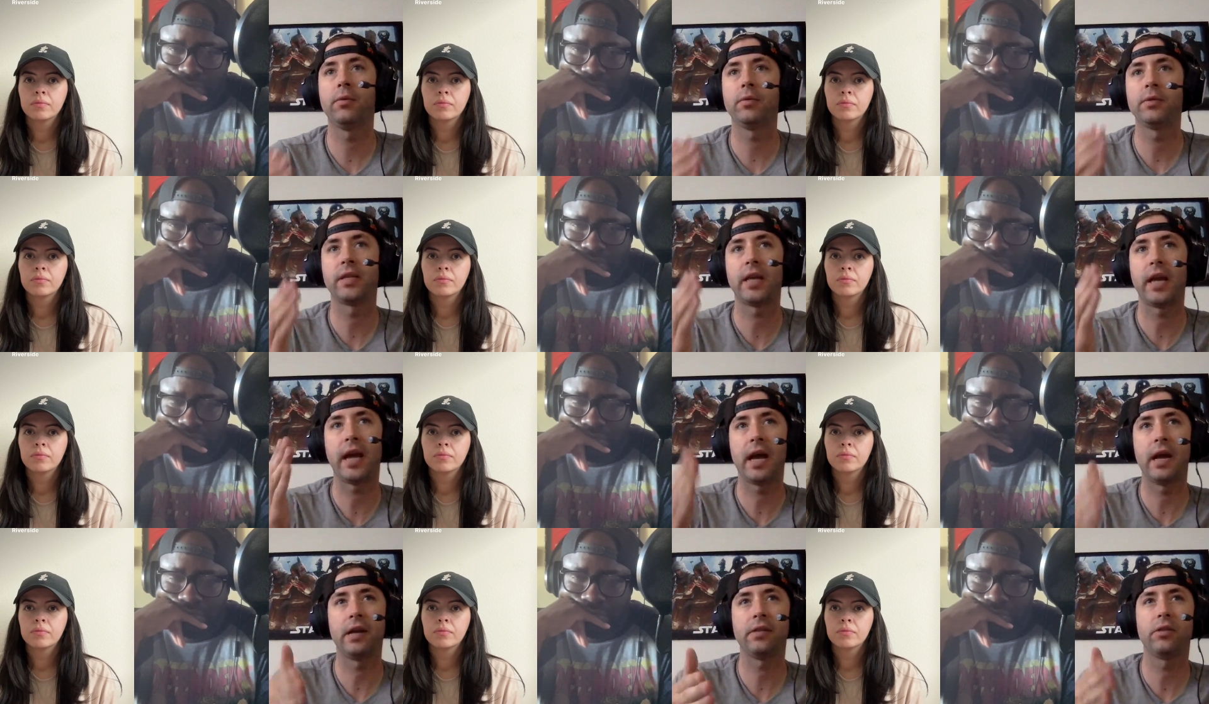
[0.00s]
Speaker 1: was
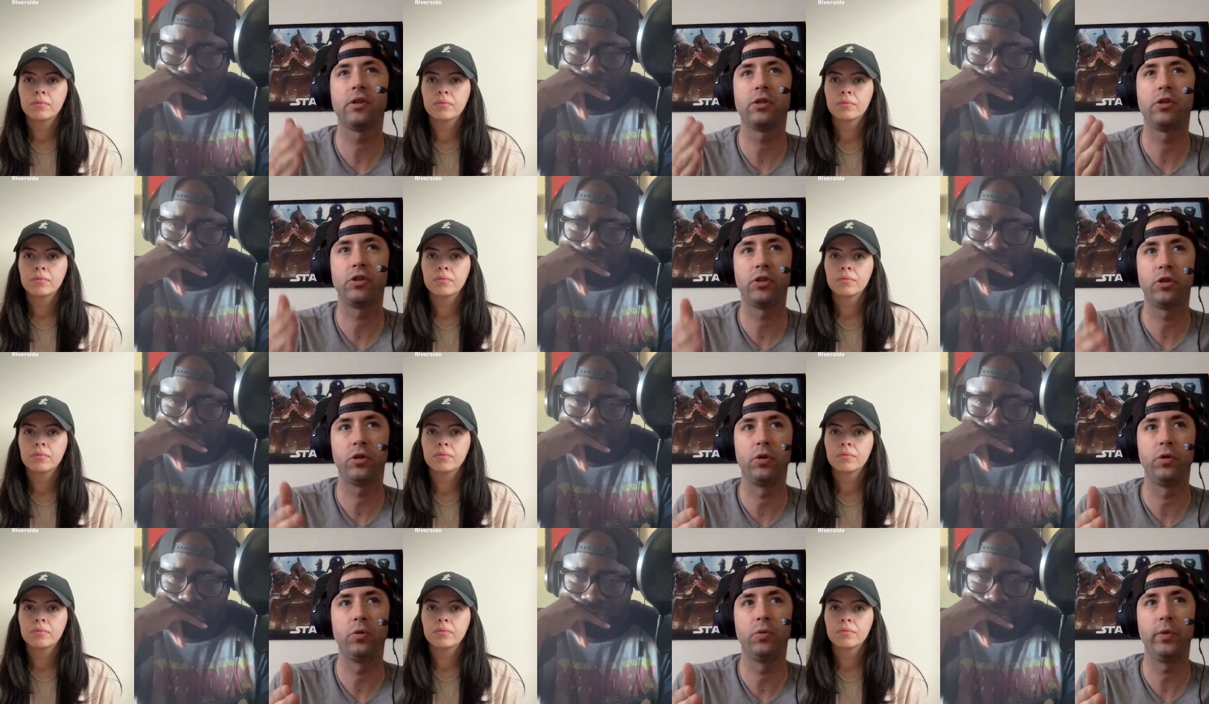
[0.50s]
at the
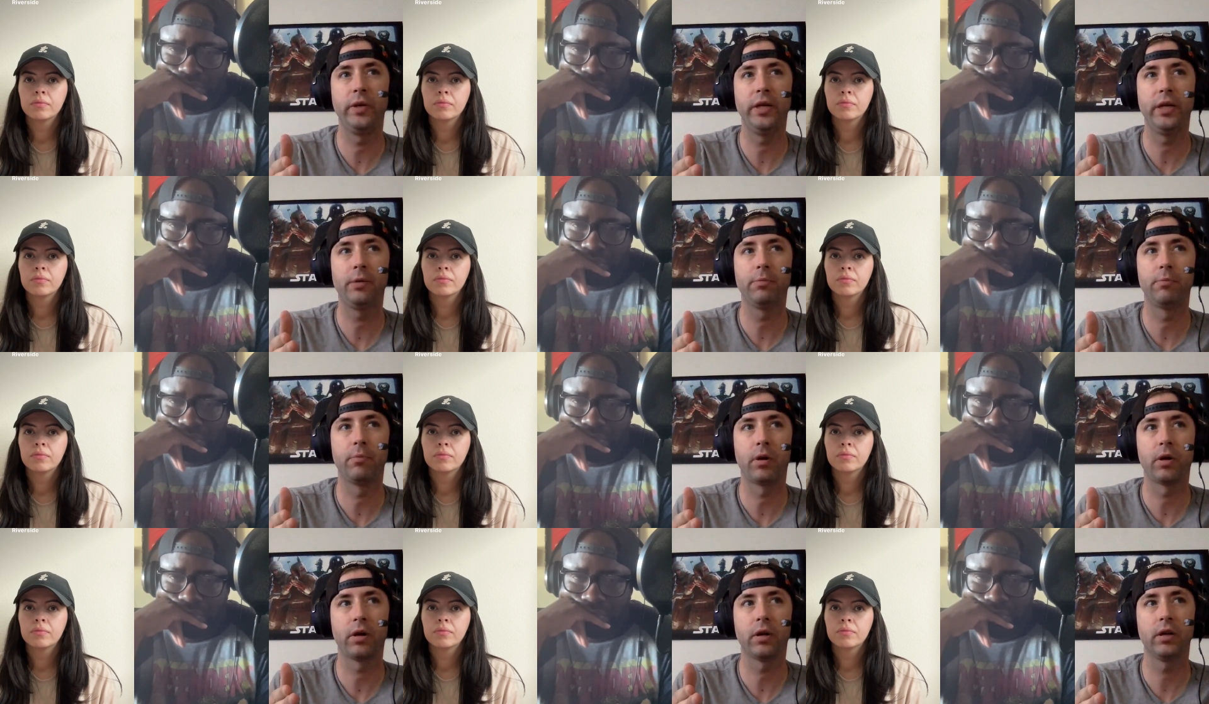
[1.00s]
two
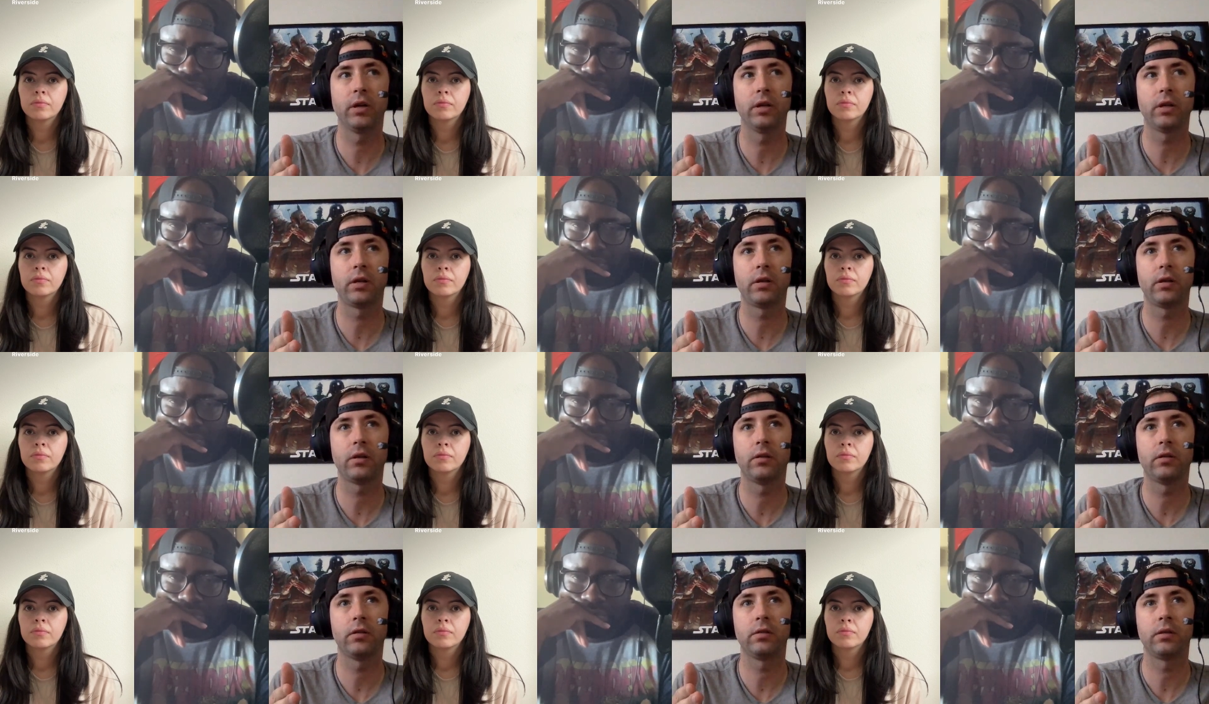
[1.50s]
week mark
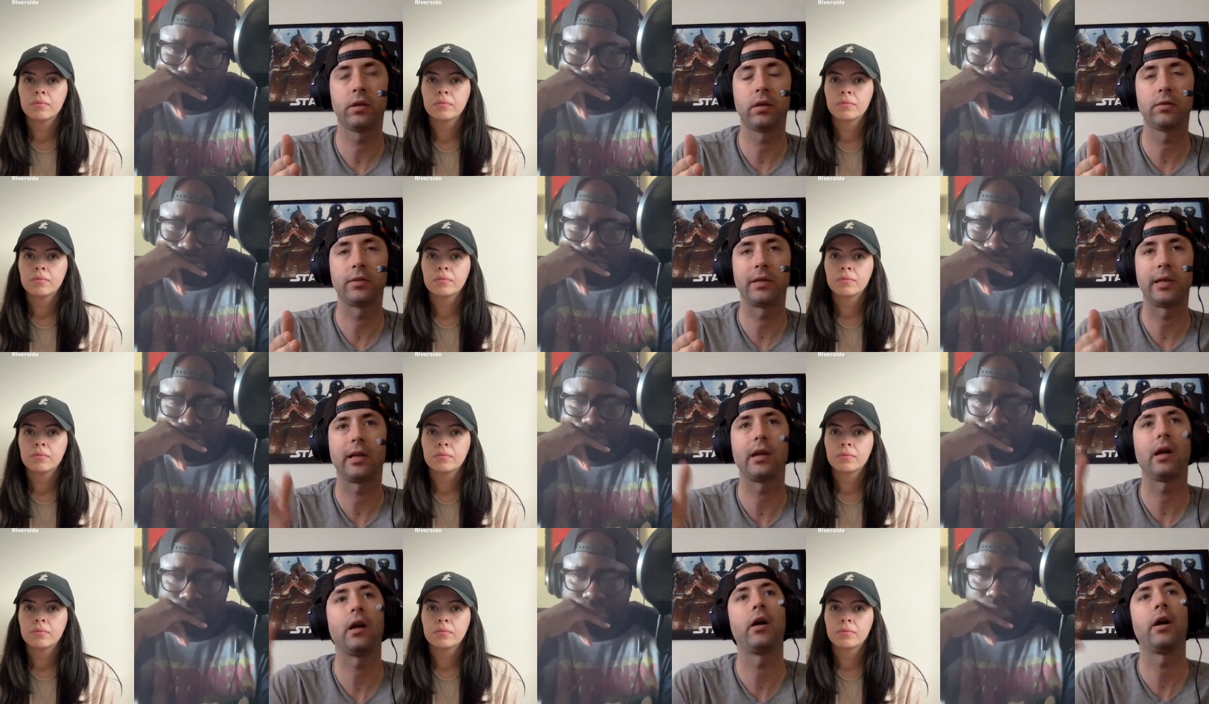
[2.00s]
that I was
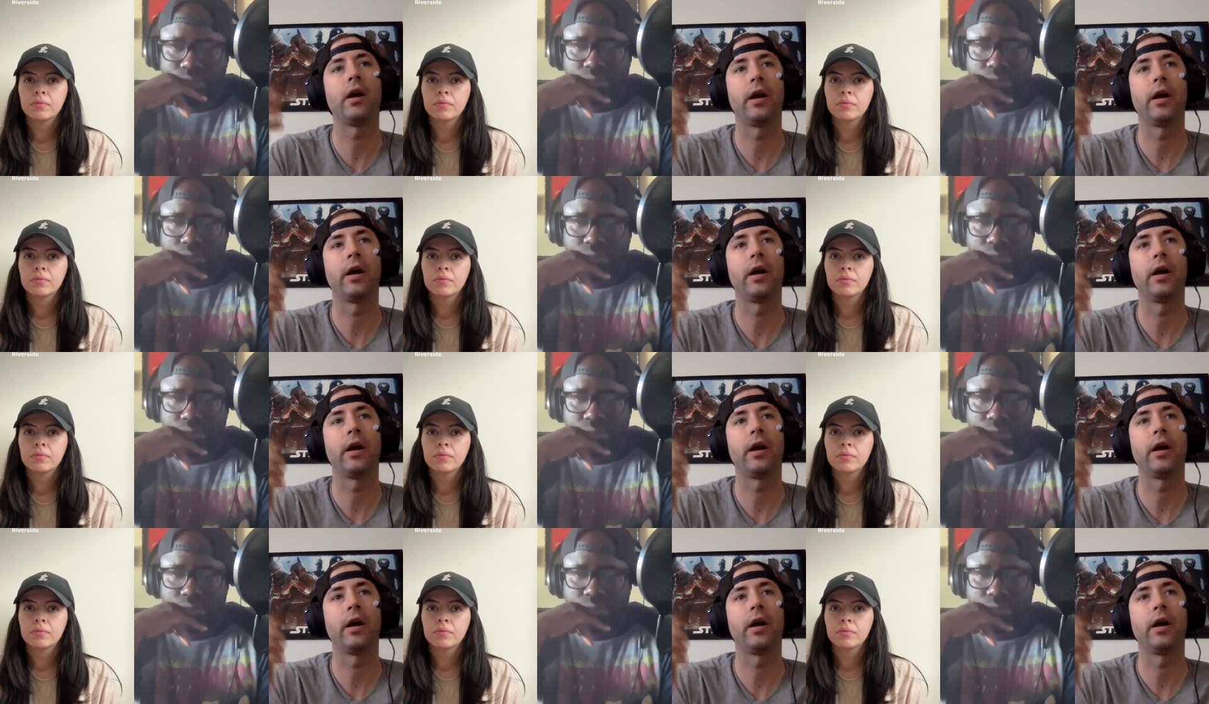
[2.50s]
like, "All